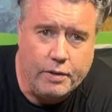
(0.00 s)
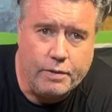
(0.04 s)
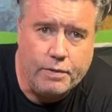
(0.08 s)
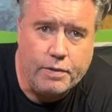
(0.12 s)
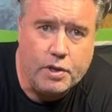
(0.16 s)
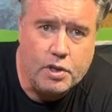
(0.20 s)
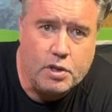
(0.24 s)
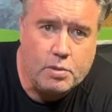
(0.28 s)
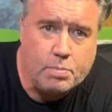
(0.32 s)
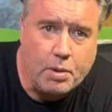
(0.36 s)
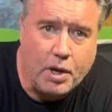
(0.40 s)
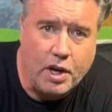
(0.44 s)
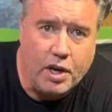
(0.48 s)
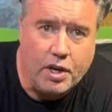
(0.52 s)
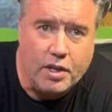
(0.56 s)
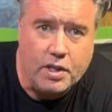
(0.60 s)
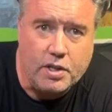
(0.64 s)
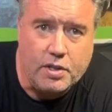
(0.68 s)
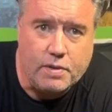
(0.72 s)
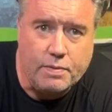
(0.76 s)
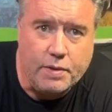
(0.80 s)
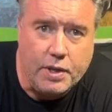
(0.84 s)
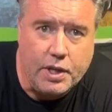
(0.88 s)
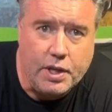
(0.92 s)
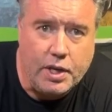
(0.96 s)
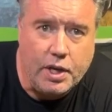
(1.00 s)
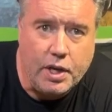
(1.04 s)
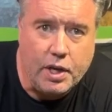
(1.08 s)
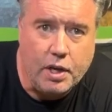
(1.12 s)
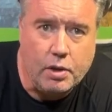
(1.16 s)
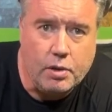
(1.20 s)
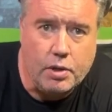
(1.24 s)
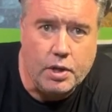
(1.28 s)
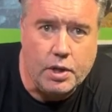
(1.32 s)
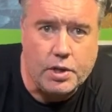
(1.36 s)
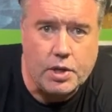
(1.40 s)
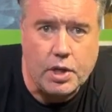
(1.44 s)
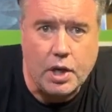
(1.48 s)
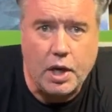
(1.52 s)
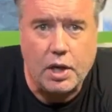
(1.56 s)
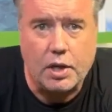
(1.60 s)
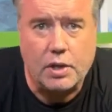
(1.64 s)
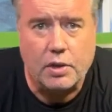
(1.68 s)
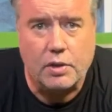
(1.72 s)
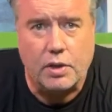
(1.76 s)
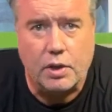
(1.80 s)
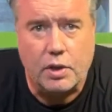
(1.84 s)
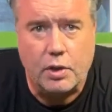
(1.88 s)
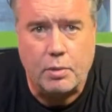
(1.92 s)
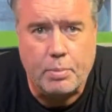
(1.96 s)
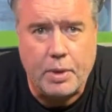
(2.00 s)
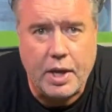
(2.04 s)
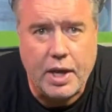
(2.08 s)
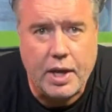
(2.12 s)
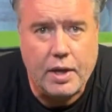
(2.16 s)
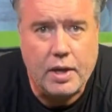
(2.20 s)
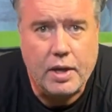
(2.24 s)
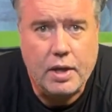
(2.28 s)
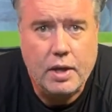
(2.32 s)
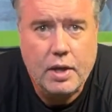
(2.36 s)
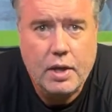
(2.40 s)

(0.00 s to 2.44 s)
first part of this video to talk a little bit